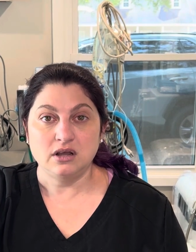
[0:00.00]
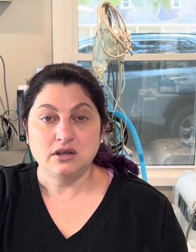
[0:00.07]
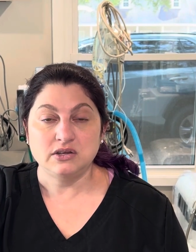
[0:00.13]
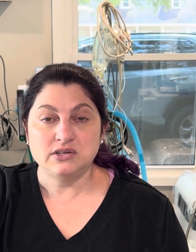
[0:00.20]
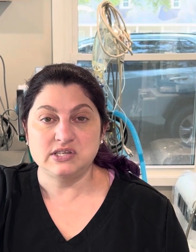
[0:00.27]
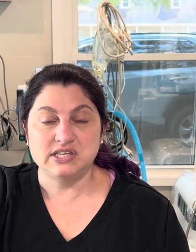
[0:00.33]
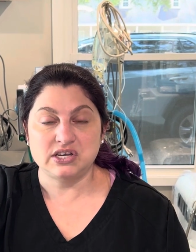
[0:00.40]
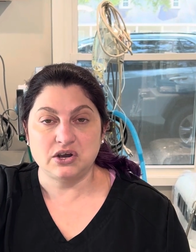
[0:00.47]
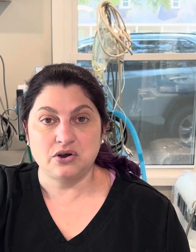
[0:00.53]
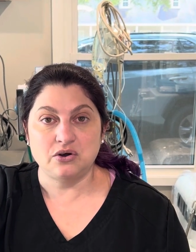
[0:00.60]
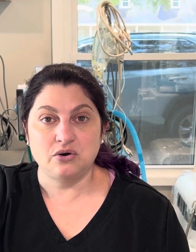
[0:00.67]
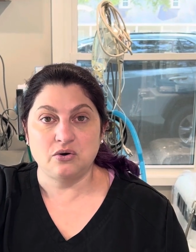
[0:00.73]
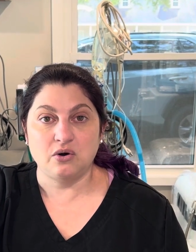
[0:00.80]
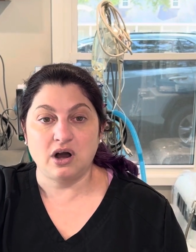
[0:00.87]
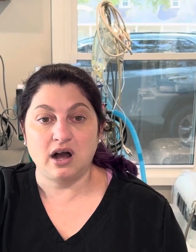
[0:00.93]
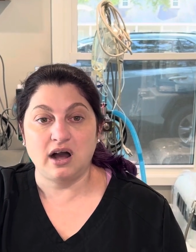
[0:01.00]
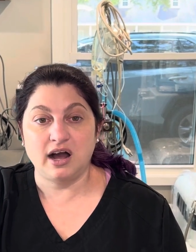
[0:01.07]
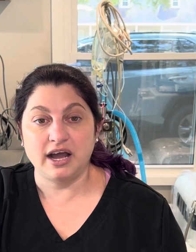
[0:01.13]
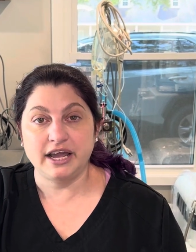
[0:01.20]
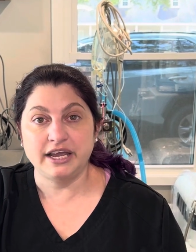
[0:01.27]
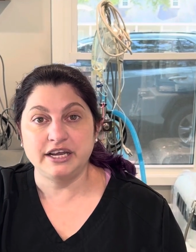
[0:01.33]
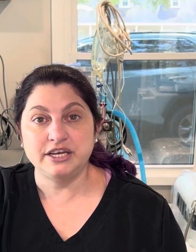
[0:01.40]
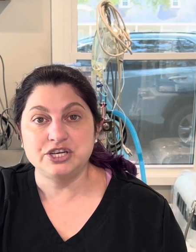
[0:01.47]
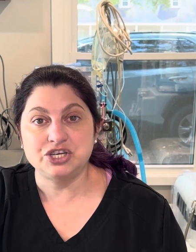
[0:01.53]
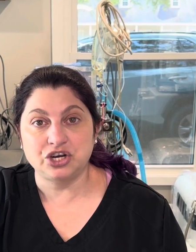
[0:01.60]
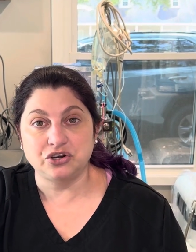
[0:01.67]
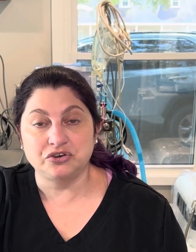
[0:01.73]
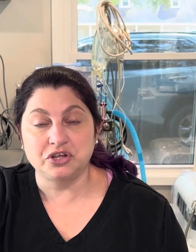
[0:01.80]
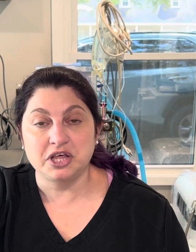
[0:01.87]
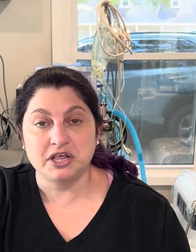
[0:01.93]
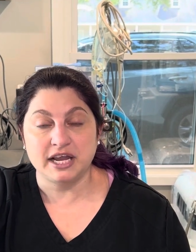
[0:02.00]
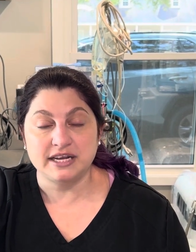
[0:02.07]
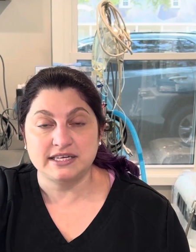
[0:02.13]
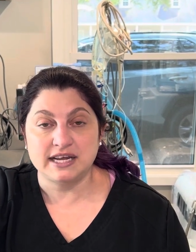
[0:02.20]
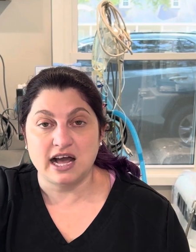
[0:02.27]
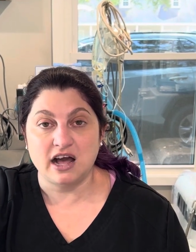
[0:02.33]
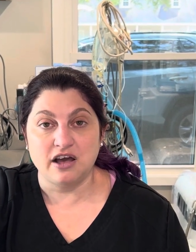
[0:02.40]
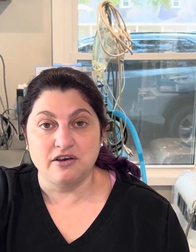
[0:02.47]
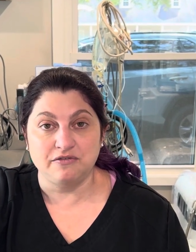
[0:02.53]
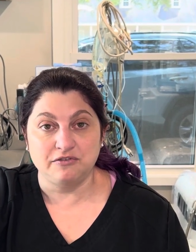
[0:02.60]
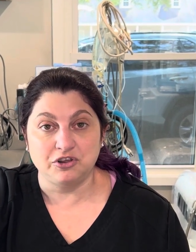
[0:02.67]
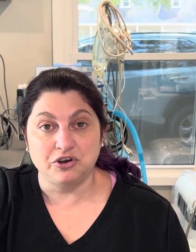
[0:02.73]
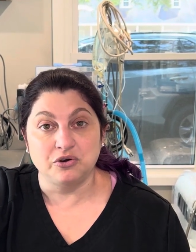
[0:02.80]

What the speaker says: So I generally like to have,